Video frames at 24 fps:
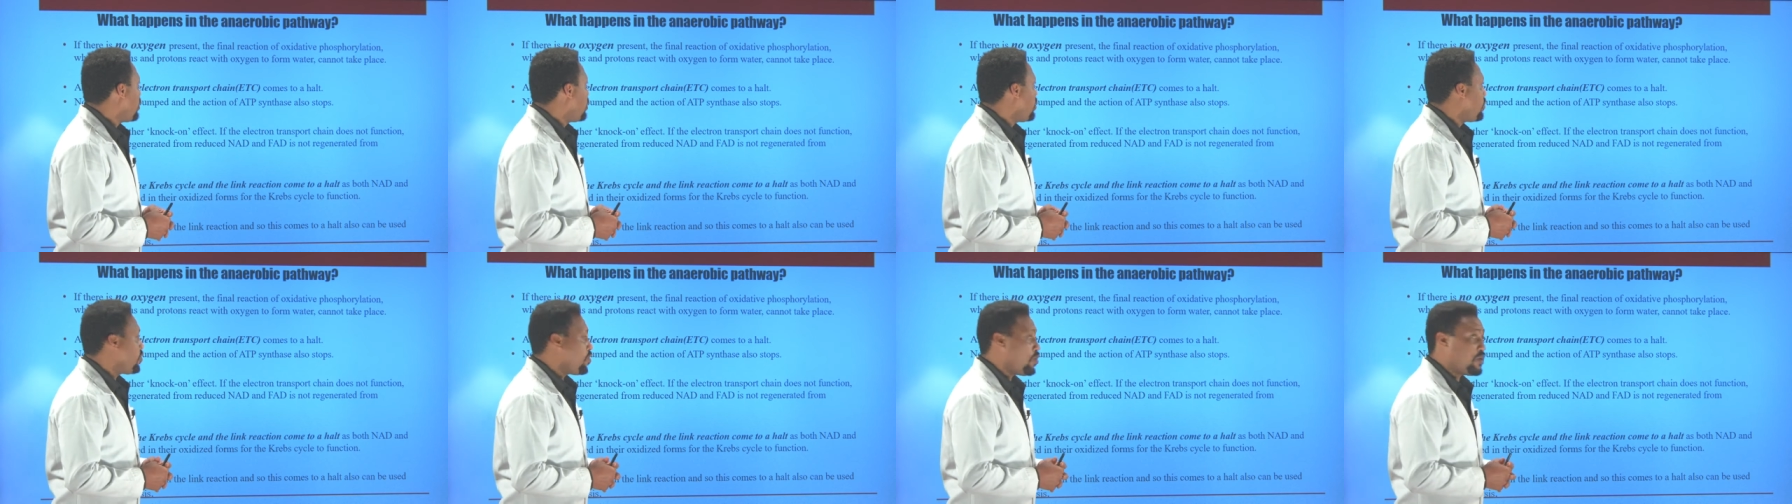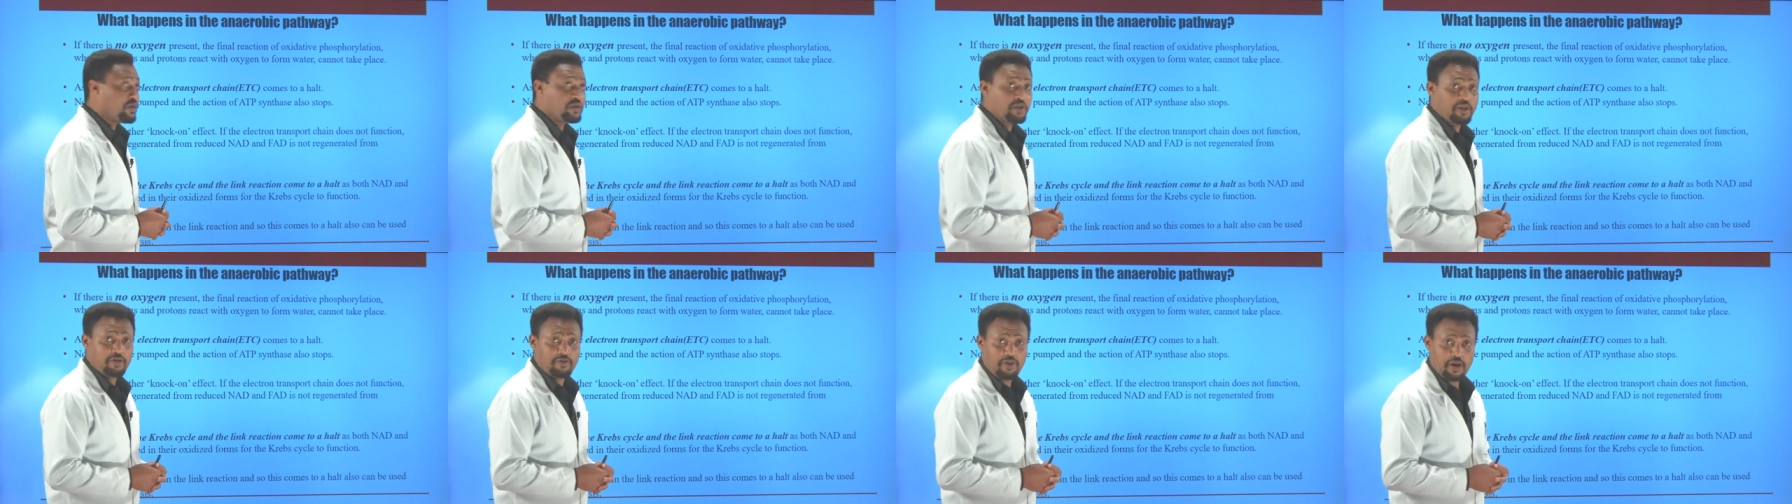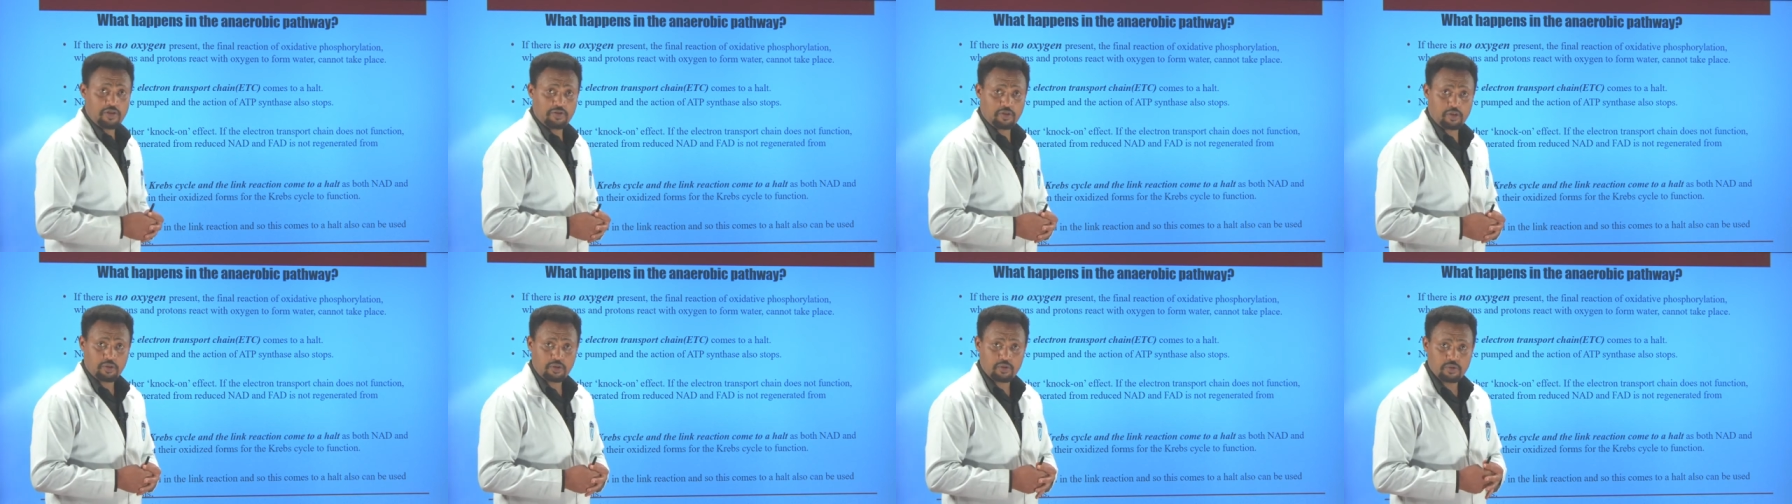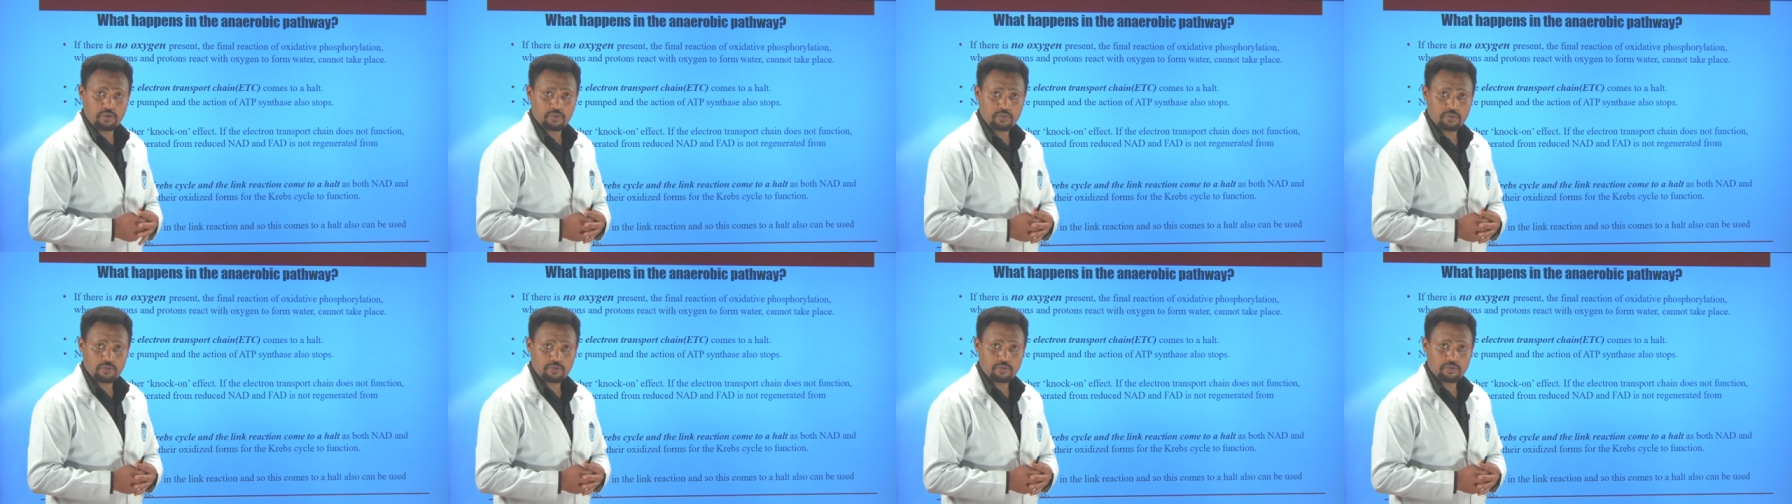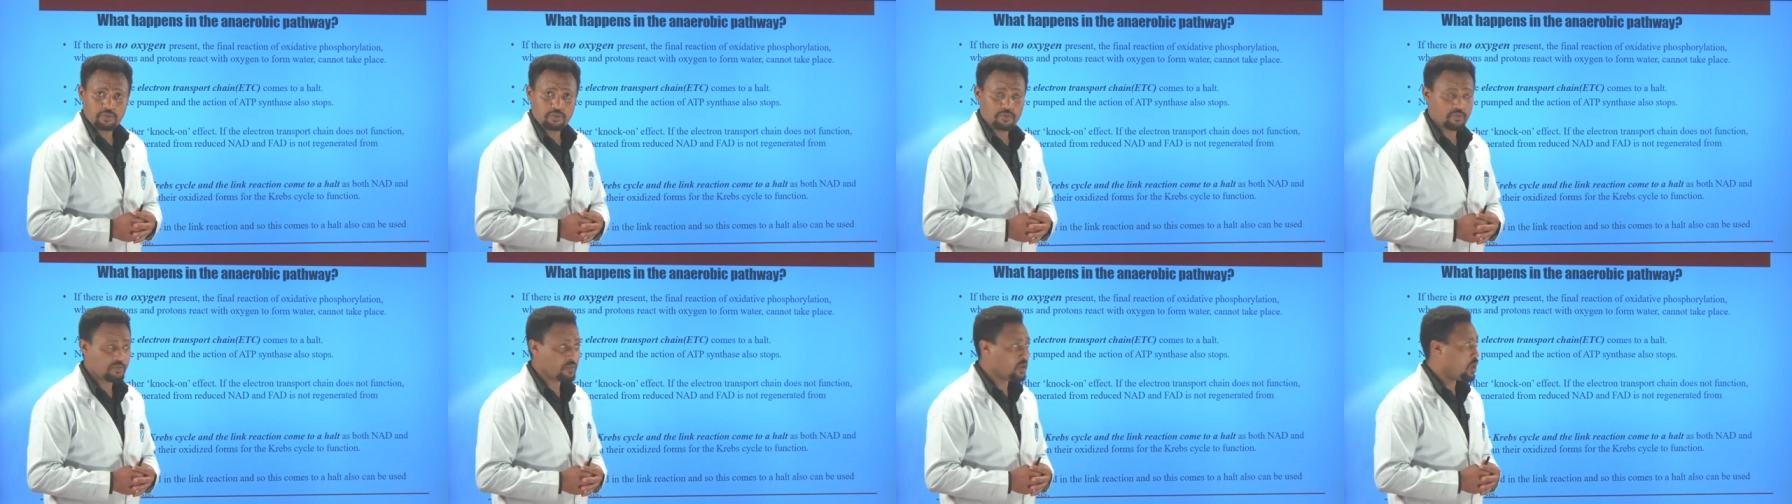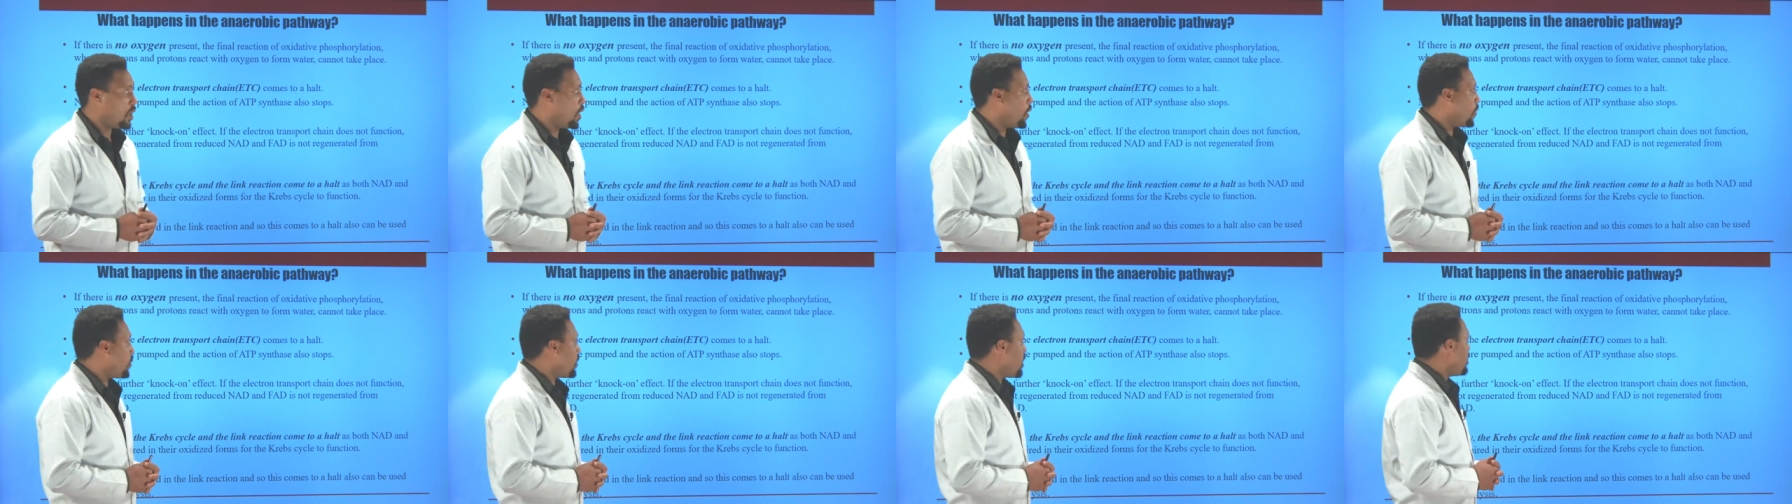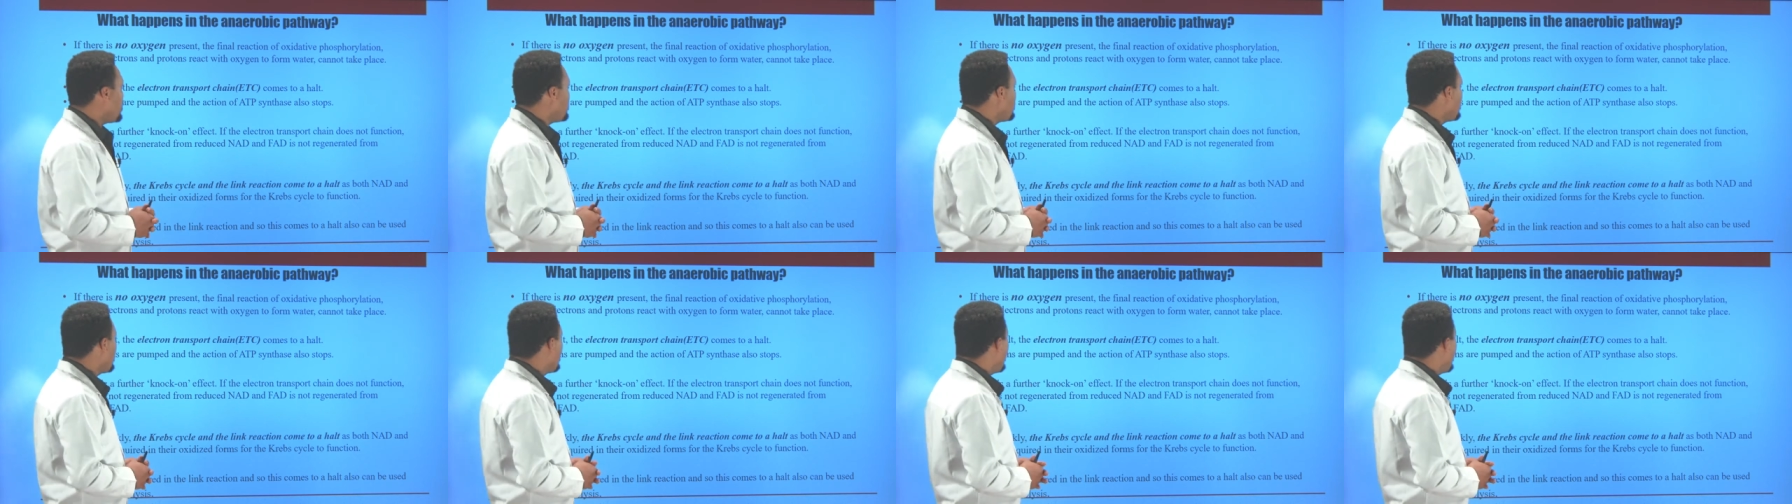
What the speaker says: for survival. Okay?